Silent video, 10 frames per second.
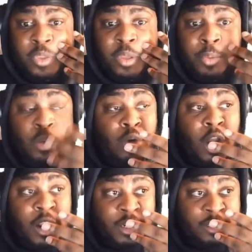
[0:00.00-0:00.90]
Blue
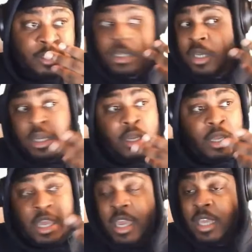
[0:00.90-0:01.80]
Garden,
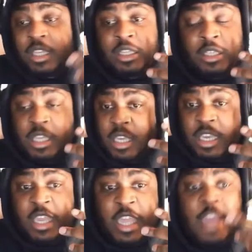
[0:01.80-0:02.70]
and
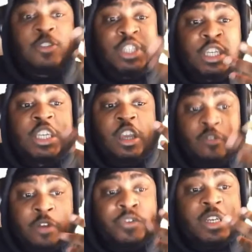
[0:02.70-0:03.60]
he gave Shiki a
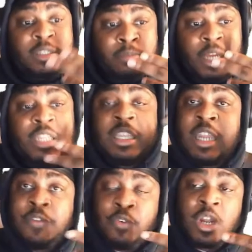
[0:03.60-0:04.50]
run for his money, then
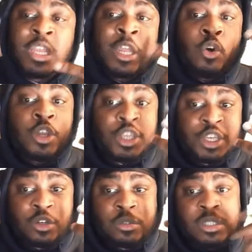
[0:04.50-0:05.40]
they fought again on
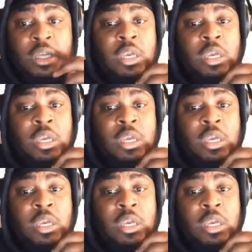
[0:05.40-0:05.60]
Gilst,